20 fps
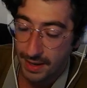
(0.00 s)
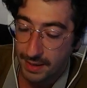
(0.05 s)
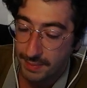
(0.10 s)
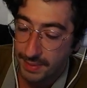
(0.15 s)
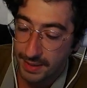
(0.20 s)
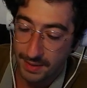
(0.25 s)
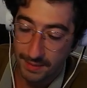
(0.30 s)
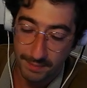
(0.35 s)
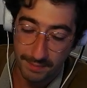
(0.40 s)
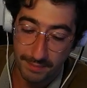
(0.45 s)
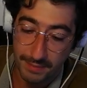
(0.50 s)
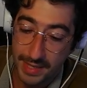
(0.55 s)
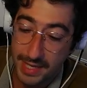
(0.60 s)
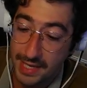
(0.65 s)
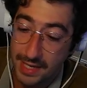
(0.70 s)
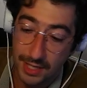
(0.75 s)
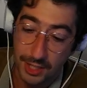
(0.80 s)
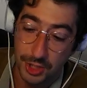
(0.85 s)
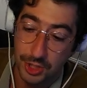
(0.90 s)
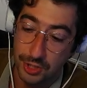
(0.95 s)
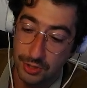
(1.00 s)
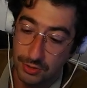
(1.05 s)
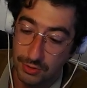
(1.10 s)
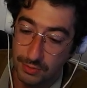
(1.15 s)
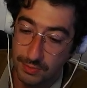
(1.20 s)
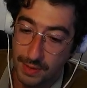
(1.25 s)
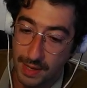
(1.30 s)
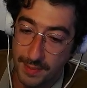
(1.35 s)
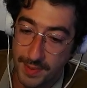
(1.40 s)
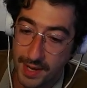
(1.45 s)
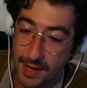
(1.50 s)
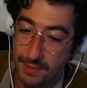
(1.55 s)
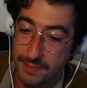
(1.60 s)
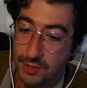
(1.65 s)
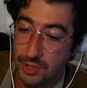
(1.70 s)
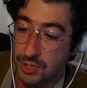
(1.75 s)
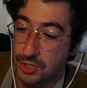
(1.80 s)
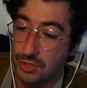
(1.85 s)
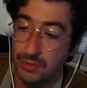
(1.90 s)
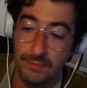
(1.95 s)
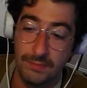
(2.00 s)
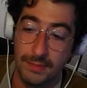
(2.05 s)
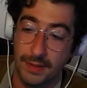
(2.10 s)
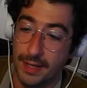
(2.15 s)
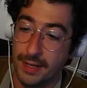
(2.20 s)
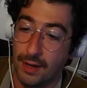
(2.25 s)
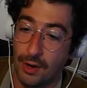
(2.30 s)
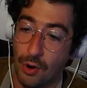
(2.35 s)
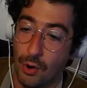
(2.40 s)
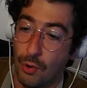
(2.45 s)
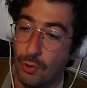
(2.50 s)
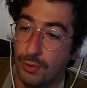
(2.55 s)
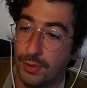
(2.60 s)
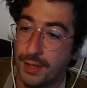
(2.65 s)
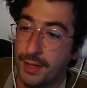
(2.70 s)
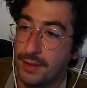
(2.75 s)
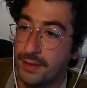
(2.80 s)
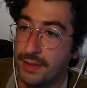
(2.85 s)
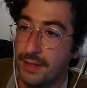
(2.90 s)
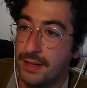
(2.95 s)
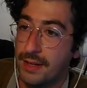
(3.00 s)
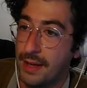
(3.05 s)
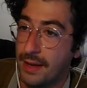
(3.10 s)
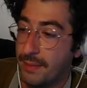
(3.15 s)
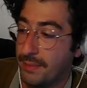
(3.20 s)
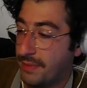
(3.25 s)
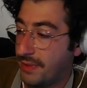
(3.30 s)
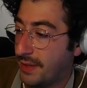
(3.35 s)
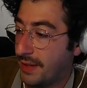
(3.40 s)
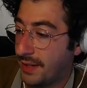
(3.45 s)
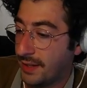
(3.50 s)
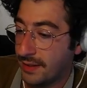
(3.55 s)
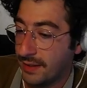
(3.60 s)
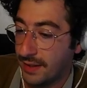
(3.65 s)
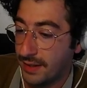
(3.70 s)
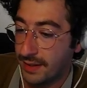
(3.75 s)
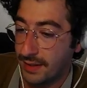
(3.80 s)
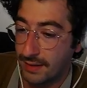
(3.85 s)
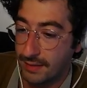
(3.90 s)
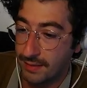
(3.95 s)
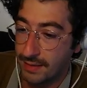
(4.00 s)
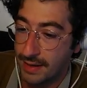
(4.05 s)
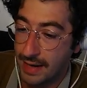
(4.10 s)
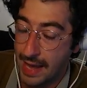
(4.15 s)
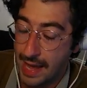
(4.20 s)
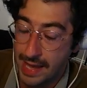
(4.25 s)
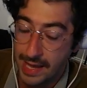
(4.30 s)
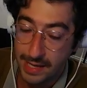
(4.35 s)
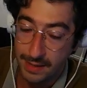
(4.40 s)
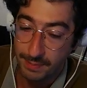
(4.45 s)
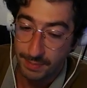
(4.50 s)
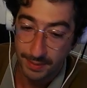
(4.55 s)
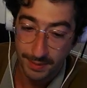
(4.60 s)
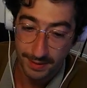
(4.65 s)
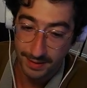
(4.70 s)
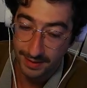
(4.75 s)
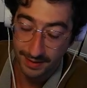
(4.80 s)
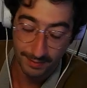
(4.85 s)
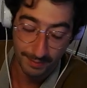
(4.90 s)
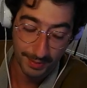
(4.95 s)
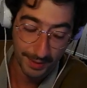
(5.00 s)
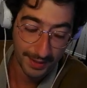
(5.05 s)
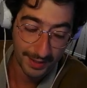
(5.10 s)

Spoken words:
been a me issue. Maybe I'm just like holding the damn thing like an ape. But